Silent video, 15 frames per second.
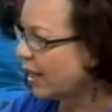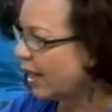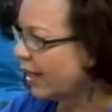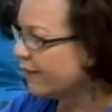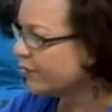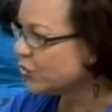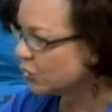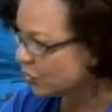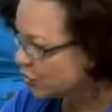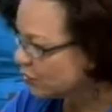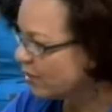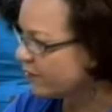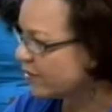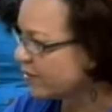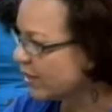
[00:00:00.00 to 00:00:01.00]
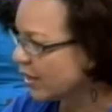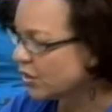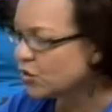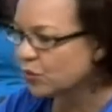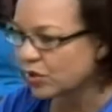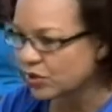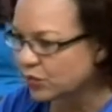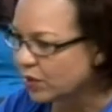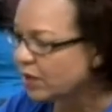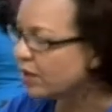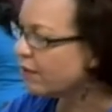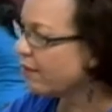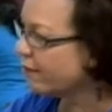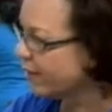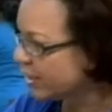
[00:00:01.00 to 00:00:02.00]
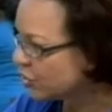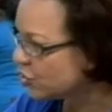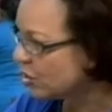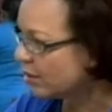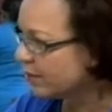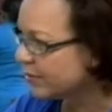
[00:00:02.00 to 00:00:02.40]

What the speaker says: I have told you everything and you are doing a great job,